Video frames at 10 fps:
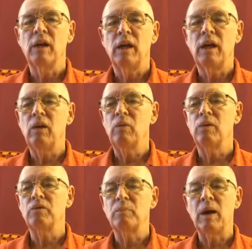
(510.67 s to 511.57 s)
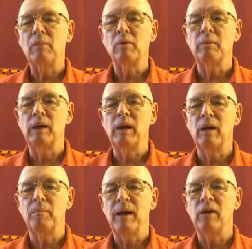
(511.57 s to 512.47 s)
He was probably
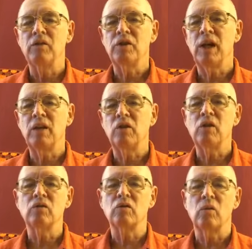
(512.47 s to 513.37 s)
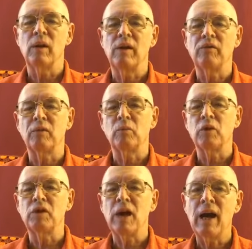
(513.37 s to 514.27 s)
about 10 years away from
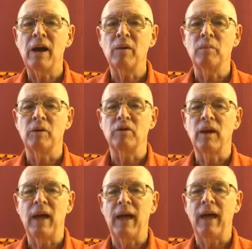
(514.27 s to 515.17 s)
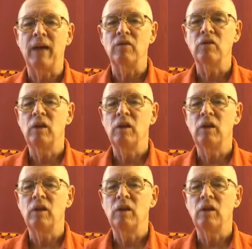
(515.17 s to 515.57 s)
retirement age,